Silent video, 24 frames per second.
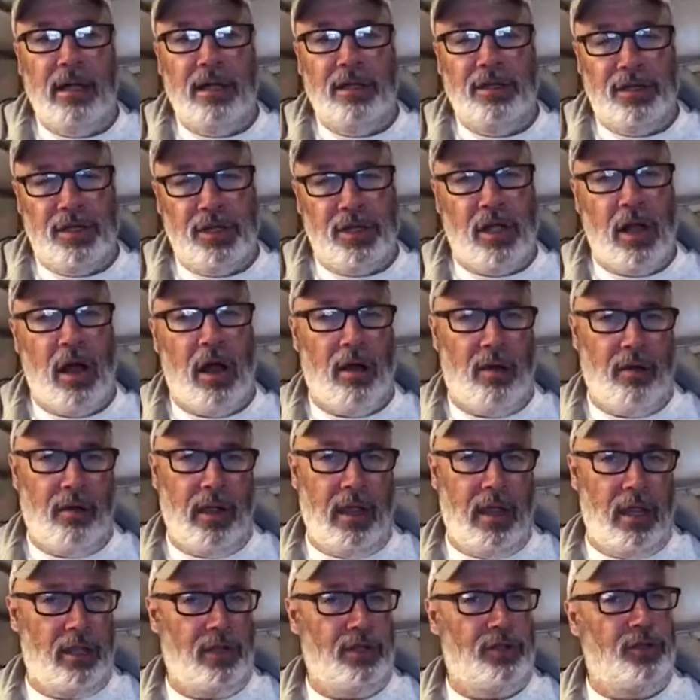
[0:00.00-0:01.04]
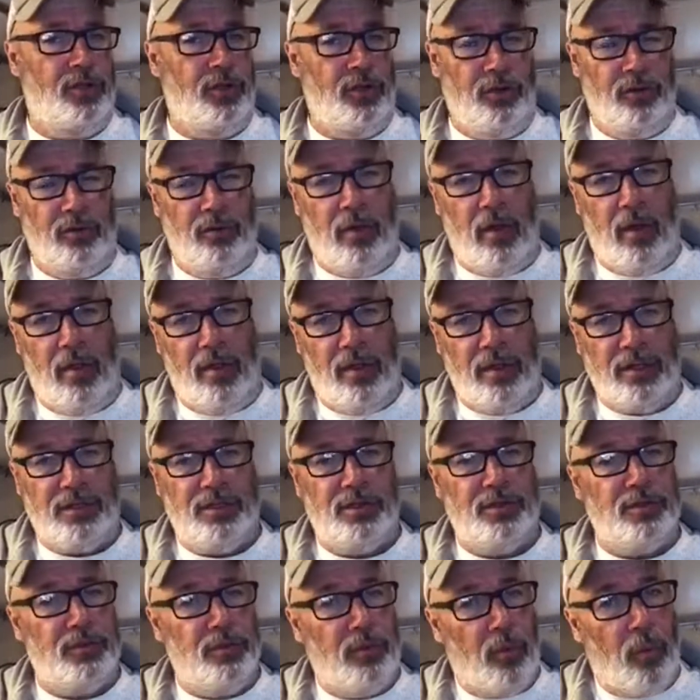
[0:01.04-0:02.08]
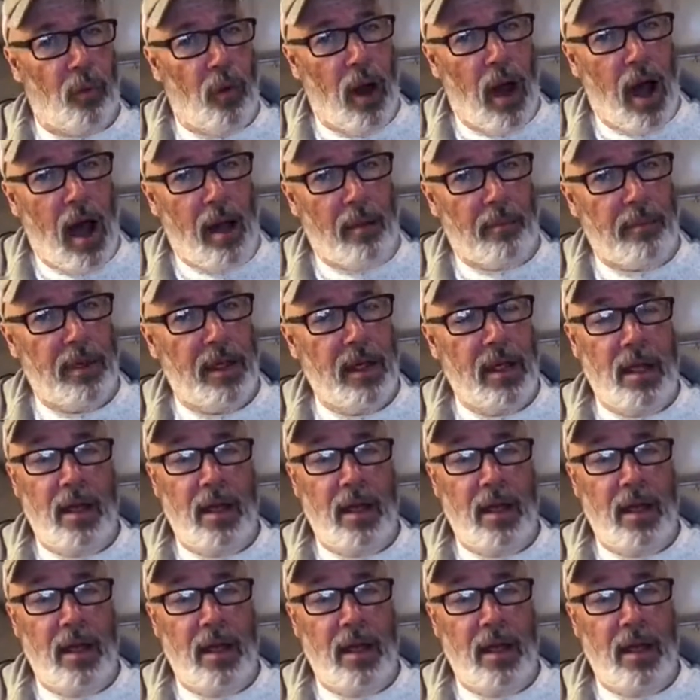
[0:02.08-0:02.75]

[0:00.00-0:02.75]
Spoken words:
to go into the swamp.